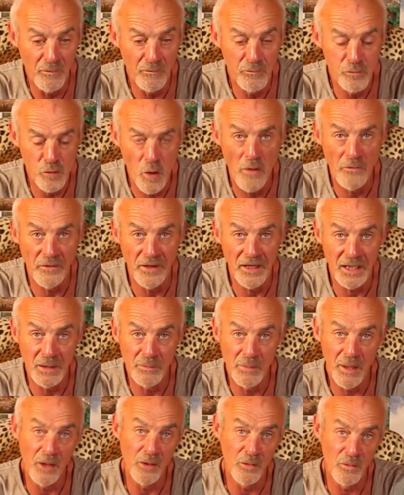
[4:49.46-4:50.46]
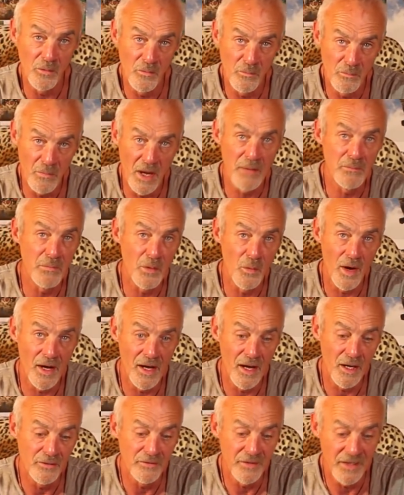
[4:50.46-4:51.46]
Threw everything in the boat, made my
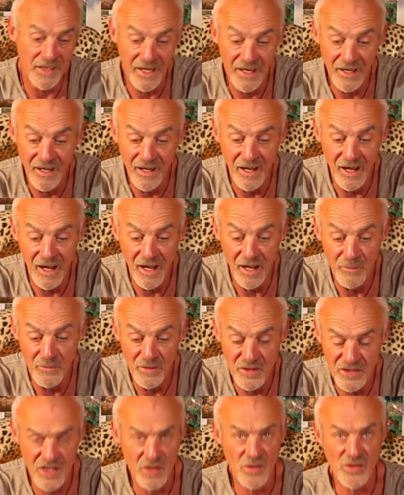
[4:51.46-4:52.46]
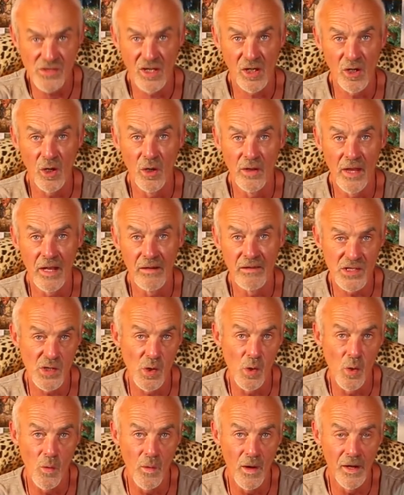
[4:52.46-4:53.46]
way over there. As soon as I got there, I
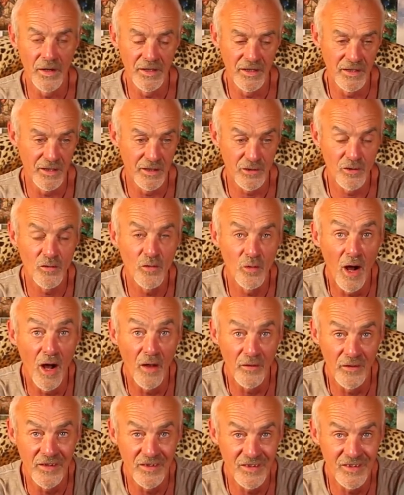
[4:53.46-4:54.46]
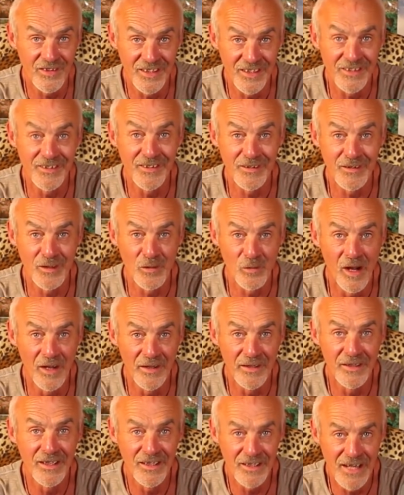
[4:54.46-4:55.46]
saw one, and I just thought, oh, this is the
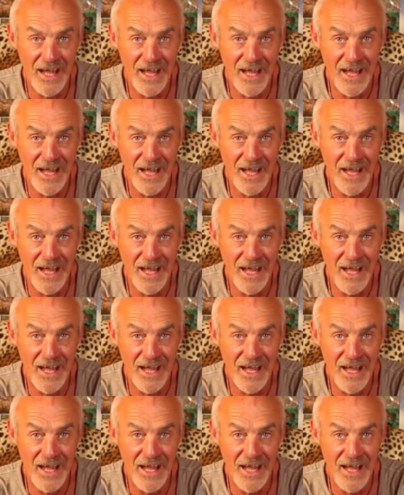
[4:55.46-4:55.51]
one.